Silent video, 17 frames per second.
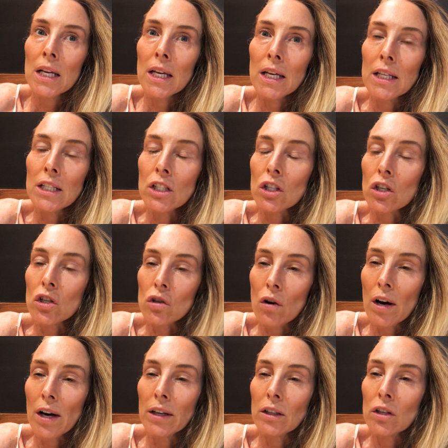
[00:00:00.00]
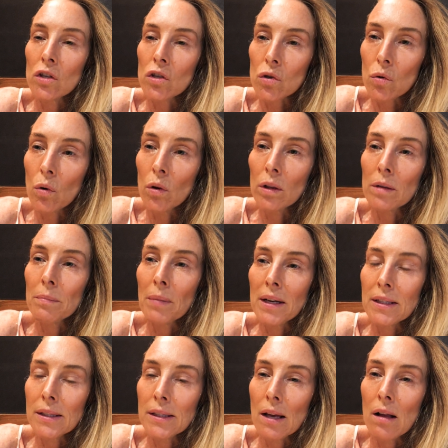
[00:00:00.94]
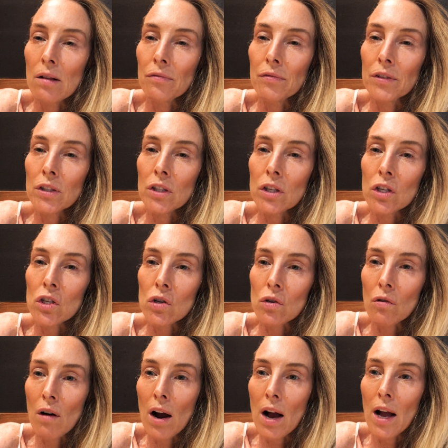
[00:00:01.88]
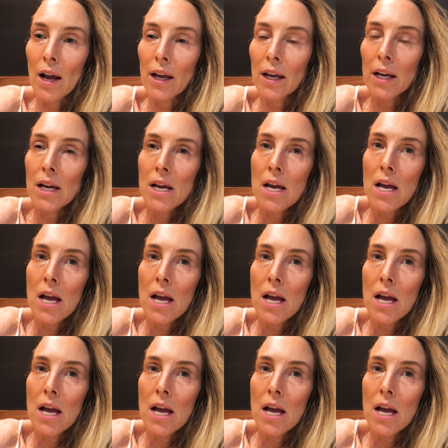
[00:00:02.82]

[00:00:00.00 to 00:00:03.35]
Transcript: is to try and control it myself, is to try